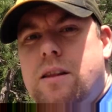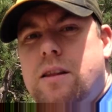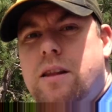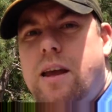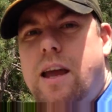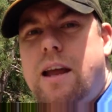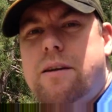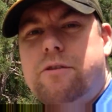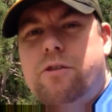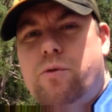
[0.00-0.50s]

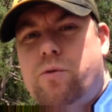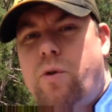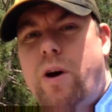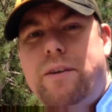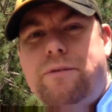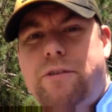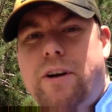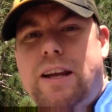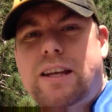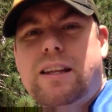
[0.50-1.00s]
And
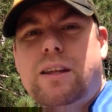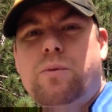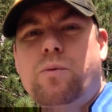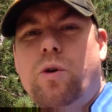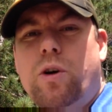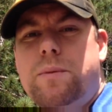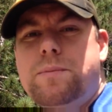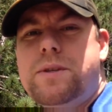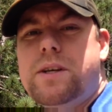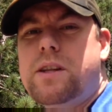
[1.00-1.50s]
quite frankly,
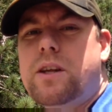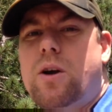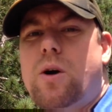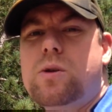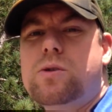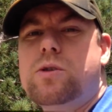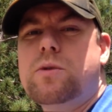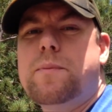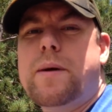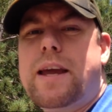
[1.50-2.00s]
worms are the
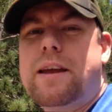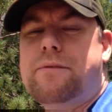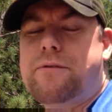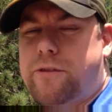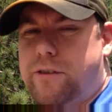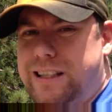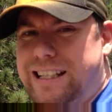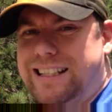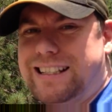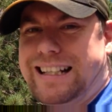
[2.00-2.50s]
go-to bait
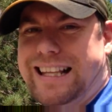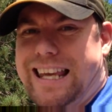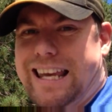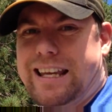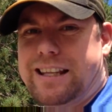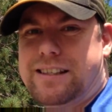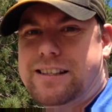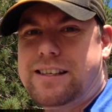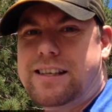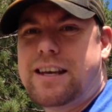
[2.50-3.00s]
for little
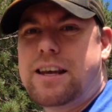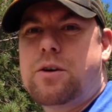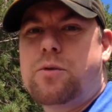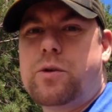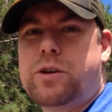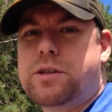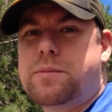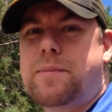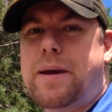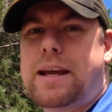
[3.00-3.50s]
kids,
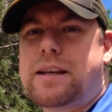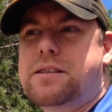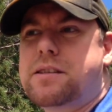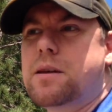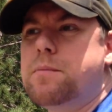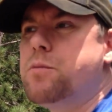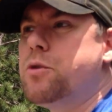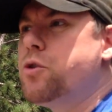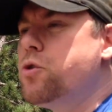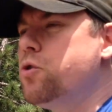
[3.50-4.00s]
which makes
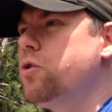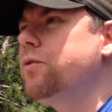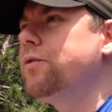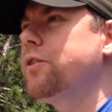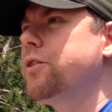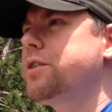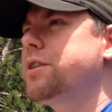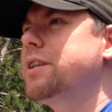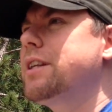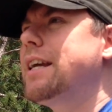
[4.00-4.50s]
them
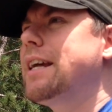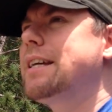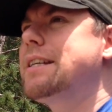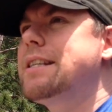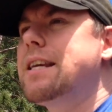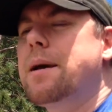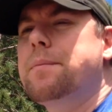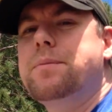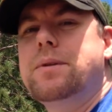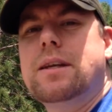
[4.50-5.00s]
universally
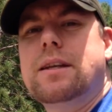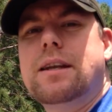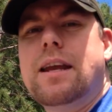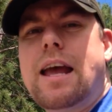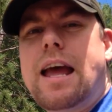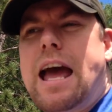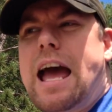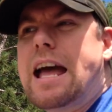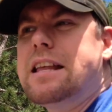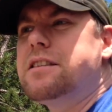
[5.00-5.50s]
accepted
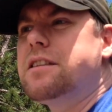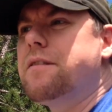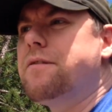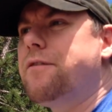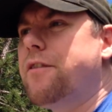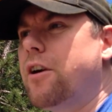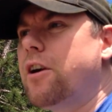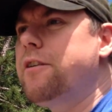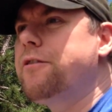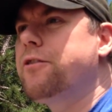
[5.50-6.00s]
as the
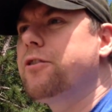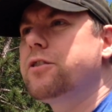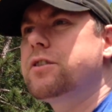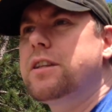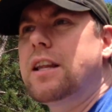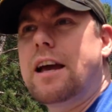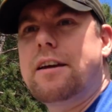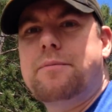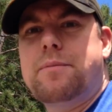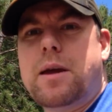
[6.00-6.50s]
very
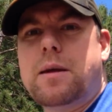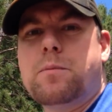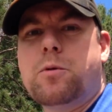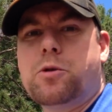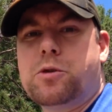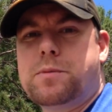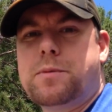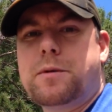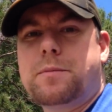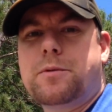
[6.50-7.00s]
first live bait
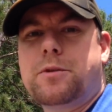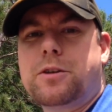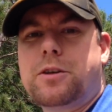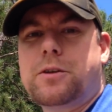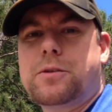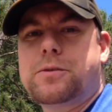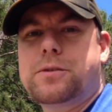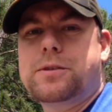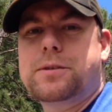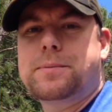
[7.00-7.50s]
most people use.